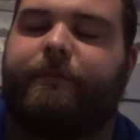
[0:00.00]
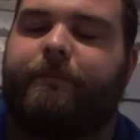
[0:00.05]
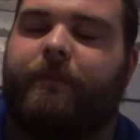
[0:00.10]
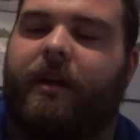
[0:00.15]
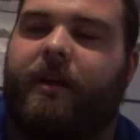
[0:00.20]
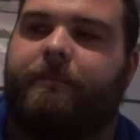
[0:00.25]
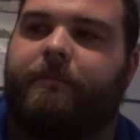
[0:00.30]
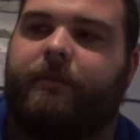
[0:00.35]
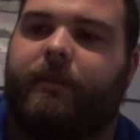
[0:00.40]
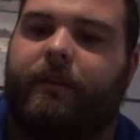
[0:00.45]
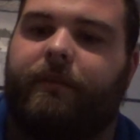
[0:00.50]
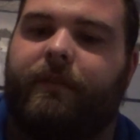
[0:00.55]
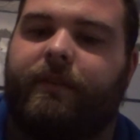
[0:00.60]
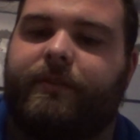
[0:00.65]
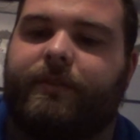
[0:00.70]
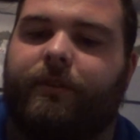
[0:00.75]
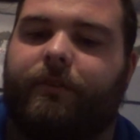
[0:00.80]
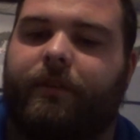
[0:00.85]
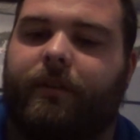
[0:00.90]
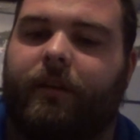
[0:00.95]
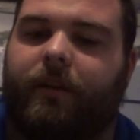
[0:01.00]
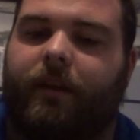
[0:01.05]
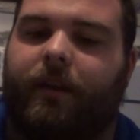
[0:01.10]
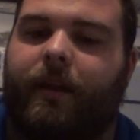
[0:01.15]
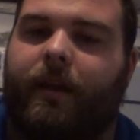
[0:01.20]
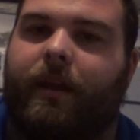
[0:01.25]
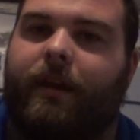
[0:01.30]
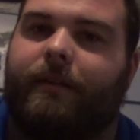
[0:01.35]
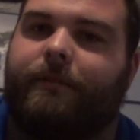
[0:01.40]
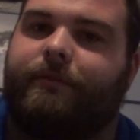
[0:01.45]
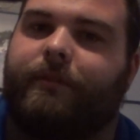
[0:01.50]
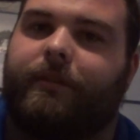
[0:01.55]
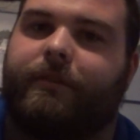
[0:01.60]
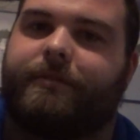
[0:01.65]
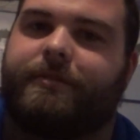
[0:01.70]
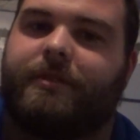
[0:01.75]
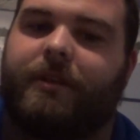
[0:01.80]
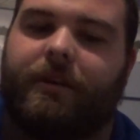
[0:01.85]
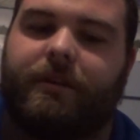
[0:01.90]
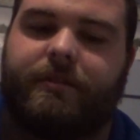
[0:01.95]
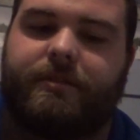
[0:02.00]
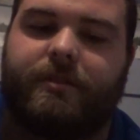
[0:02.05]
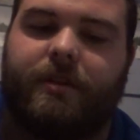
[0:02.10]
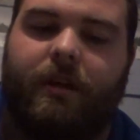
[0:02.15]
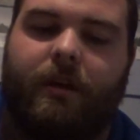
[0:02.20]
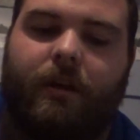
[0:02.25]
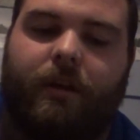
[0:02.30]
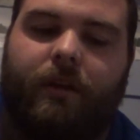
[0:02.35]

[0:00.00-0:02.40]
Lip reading: but I believe he's only going to get a handful of starts,